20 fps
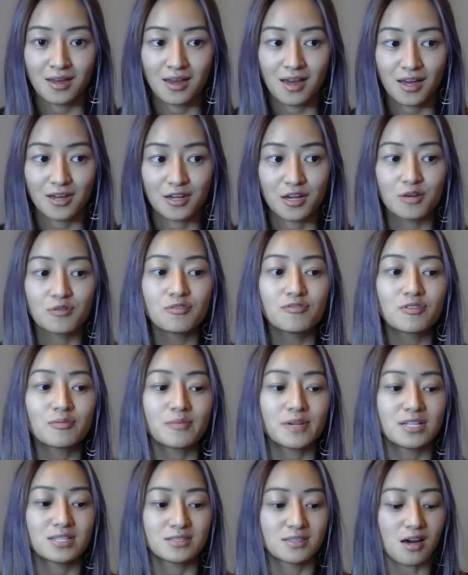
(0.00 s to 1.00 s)
I go within
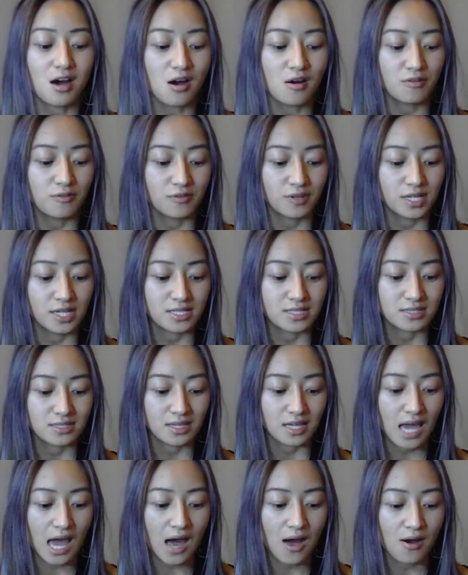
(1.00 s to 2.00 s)
myself and I
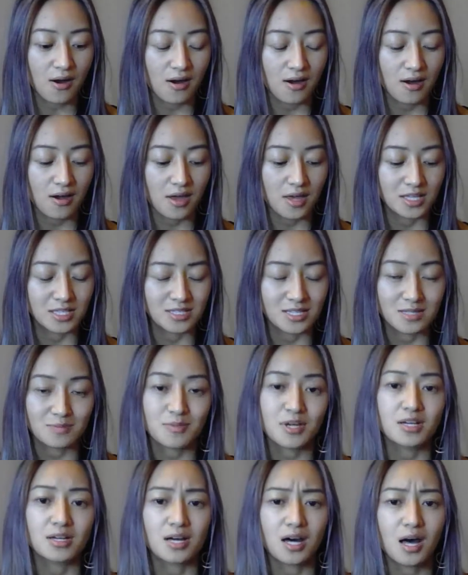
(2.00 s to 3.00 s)
see how is is
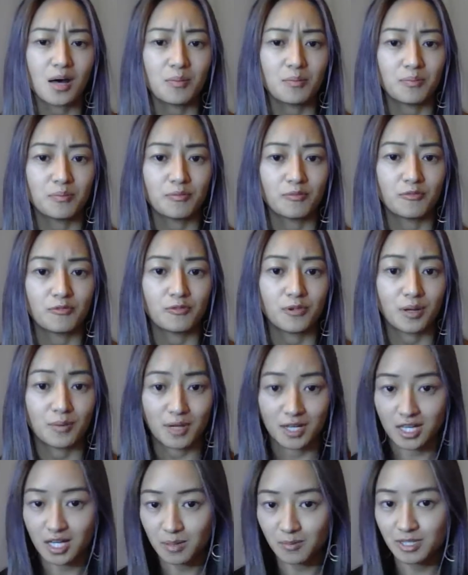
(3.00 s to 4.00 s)
my cup am
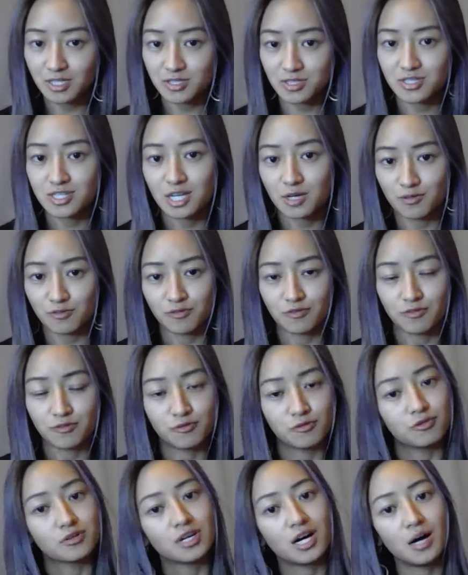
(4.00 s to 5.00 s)
I coming today with a
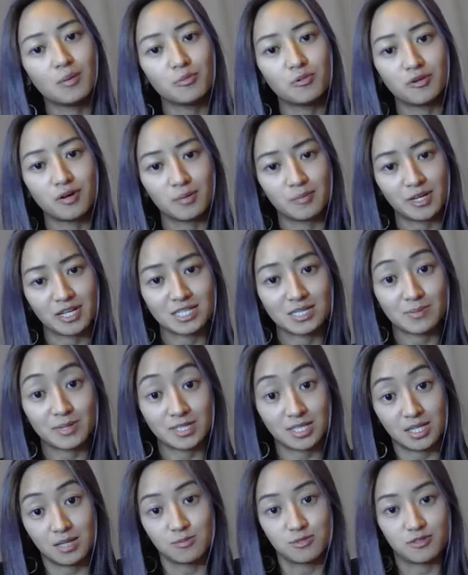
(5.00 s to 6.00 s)
full cup or am I
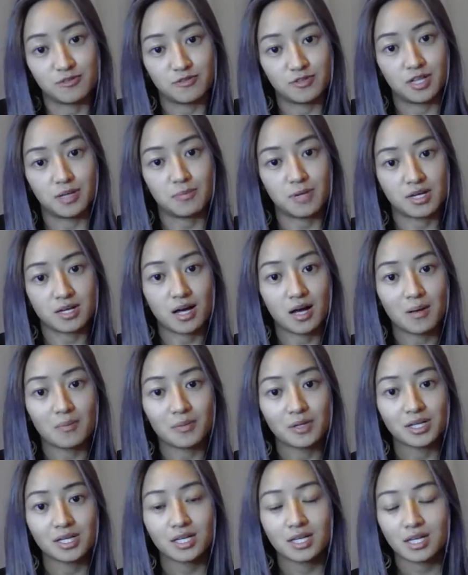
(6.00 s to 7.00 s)
expecting him to fill up my cup?
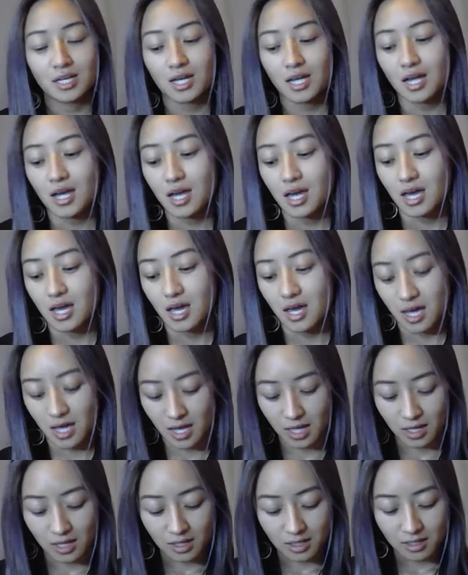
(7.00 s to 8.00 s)

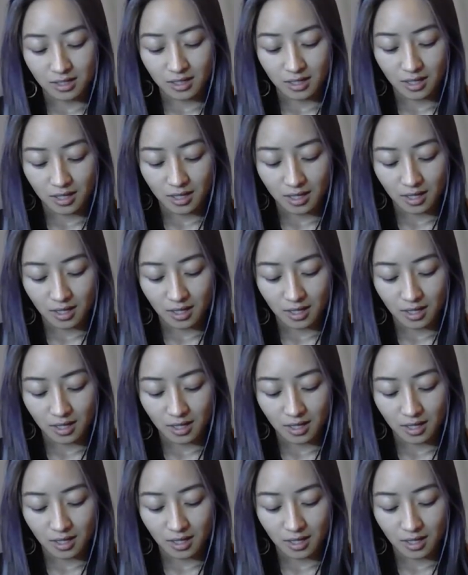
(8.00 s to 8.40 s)
And